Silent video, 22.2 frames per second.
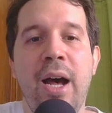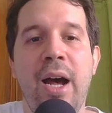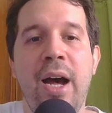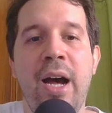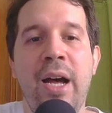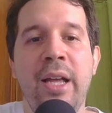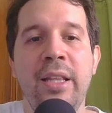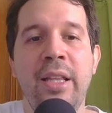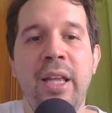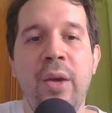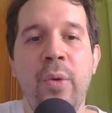
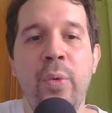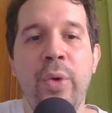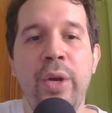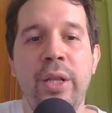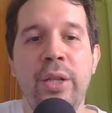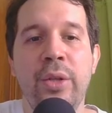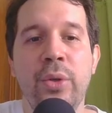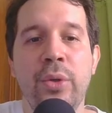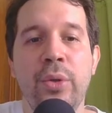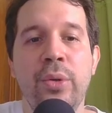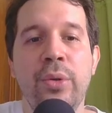and then we
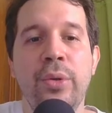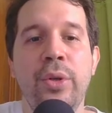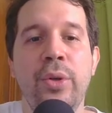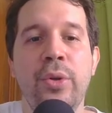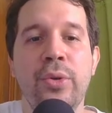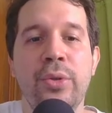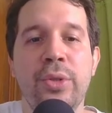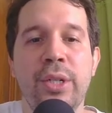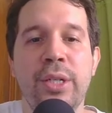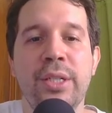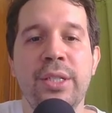do
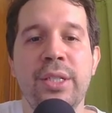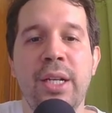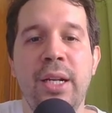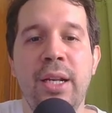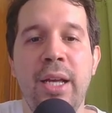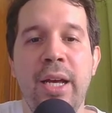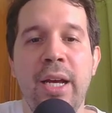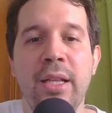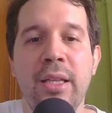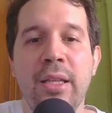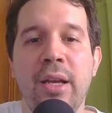user
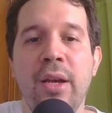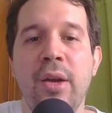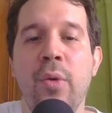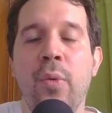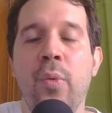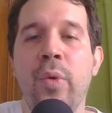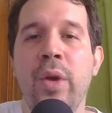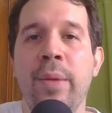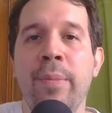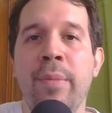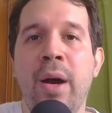select,
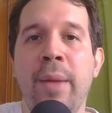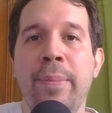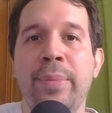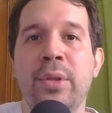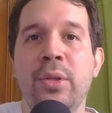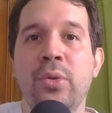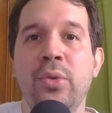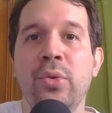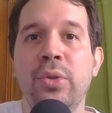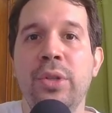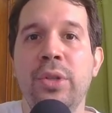we map
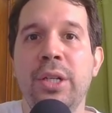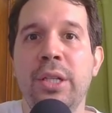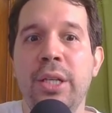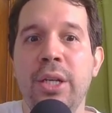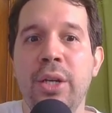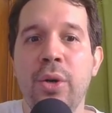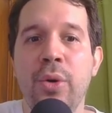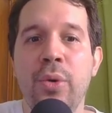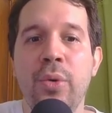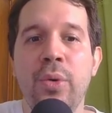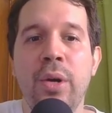to
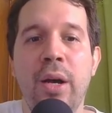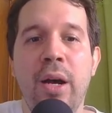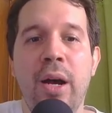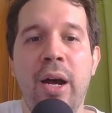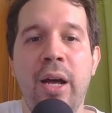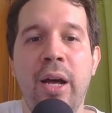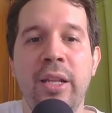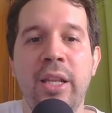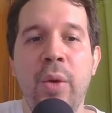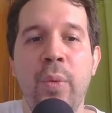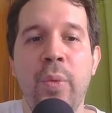DTO,
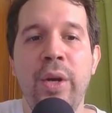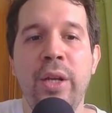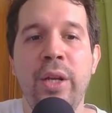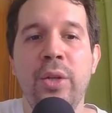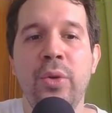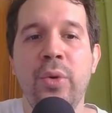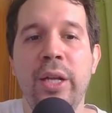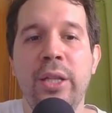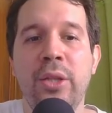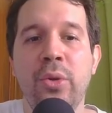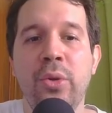and then we
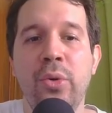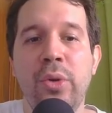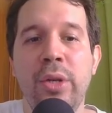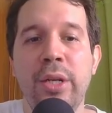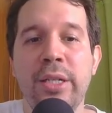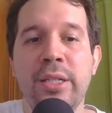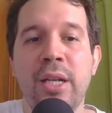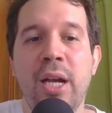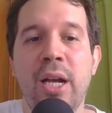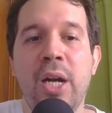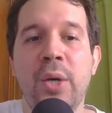do a to
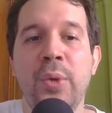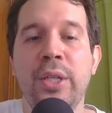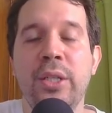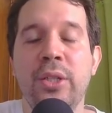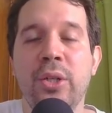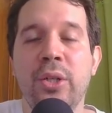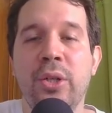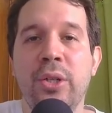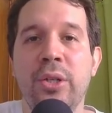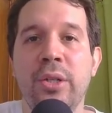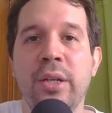list and
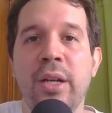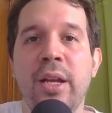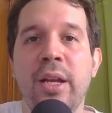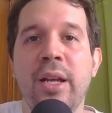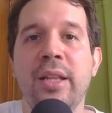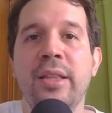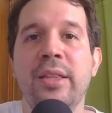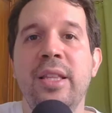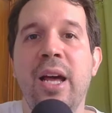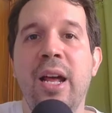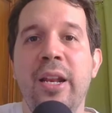return
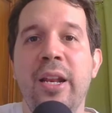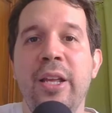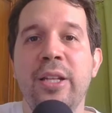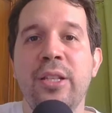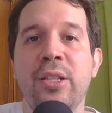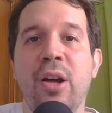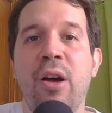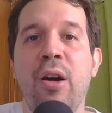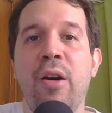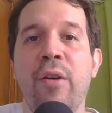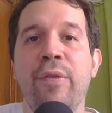the list
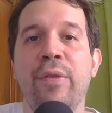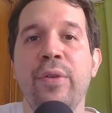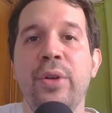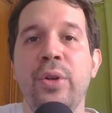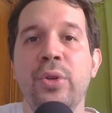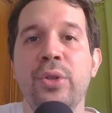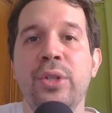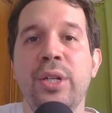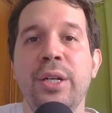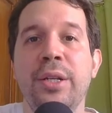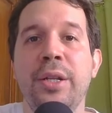of
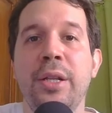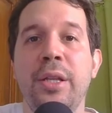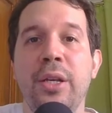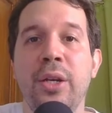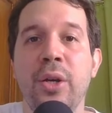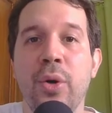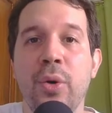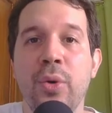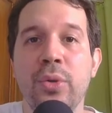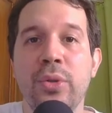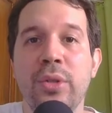user
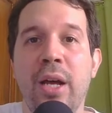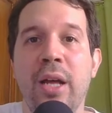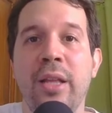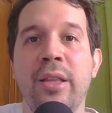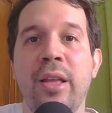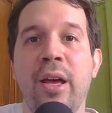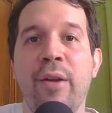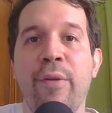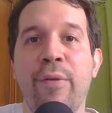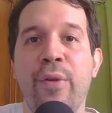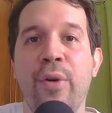DTOs, and
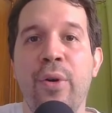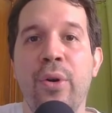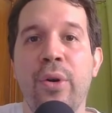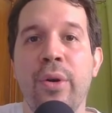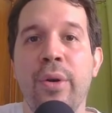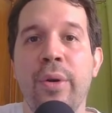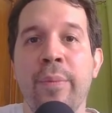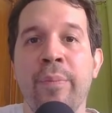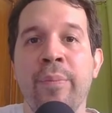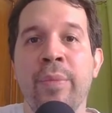therefore